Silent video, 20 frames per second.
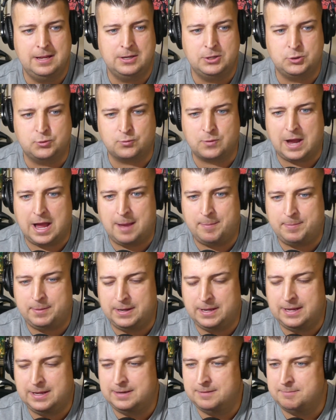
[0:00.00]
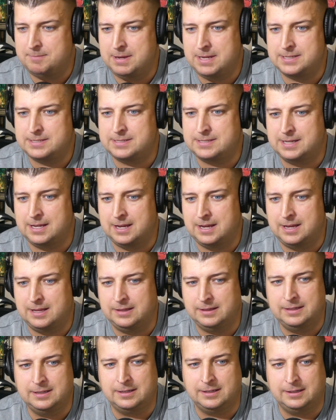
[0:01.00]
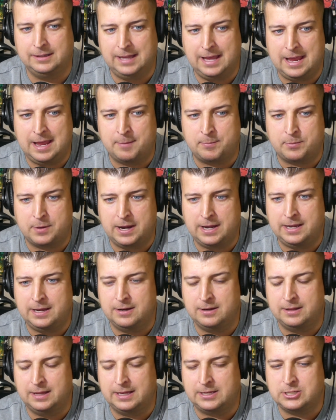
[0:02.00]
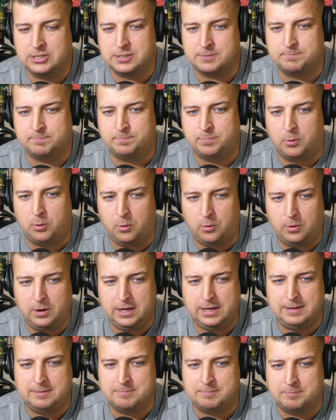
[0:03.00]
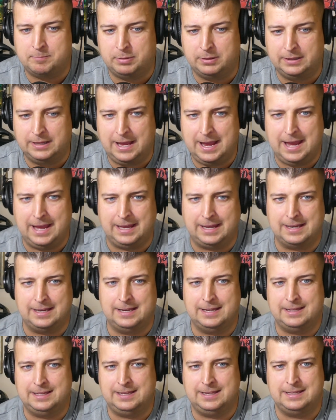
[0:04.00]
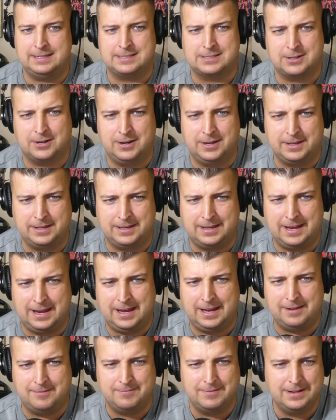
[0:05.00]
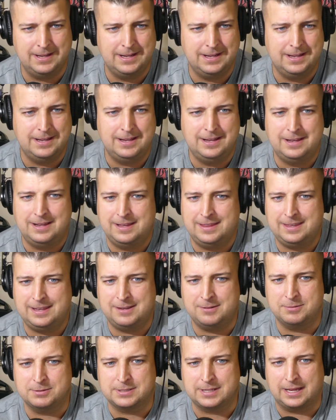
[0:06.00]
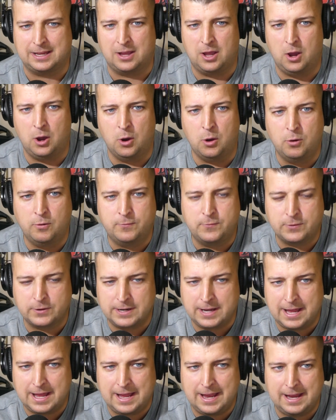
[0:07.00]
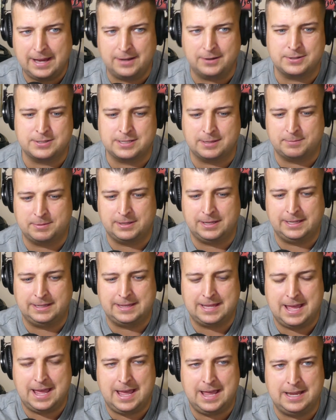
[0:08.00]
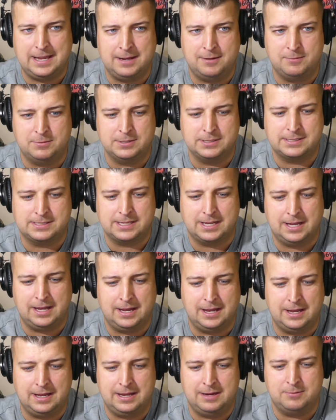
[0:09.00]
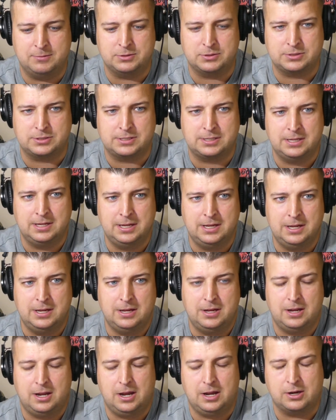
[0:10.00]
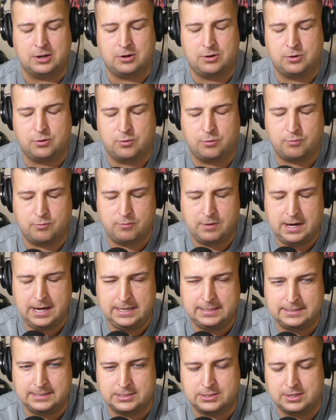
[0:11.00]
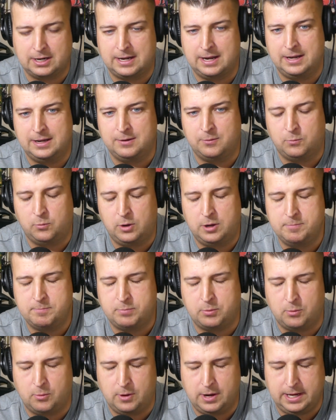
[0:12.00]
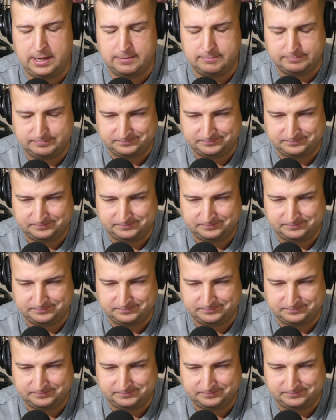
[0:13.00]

drop in, missed a little layup right here, like just point blank. And I think he started the night, I think it was like 0 for 9 or something like that. It was uh, it was a crazy start. And at one point,